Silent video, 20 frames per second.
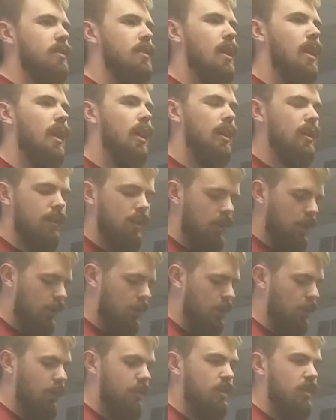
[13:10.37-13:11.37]
is hacked,
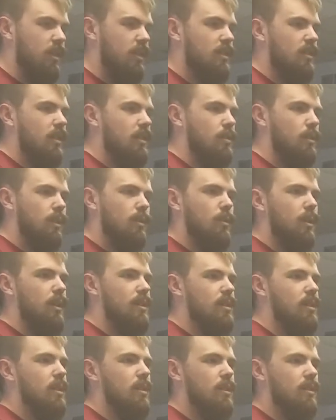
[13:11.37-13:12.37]
well, it's going to send the
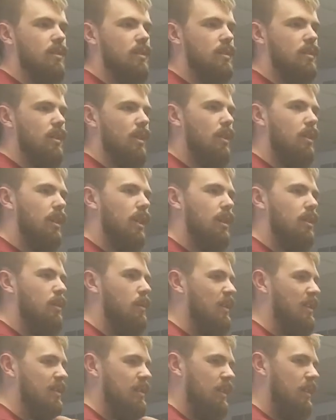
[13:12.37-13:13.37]
request here. It's going to say, okay, do you
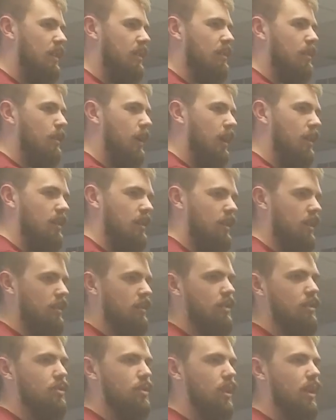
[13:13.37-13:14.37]
want to send this amount to
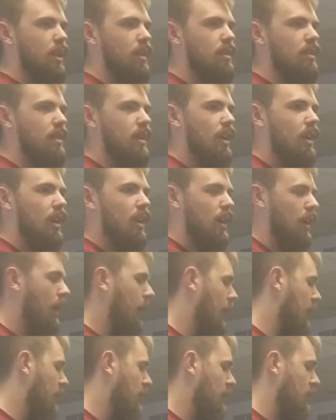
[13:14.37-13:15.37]
this address?
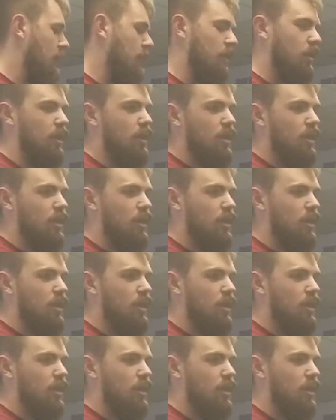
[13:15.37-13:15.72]
And you